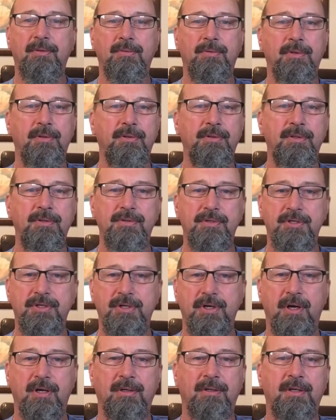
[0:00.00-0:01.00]
you wouldn't use a
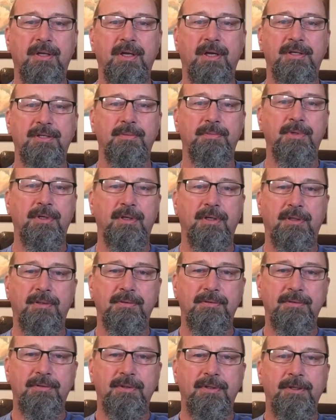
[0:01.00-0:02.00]
shark to catch a minnow.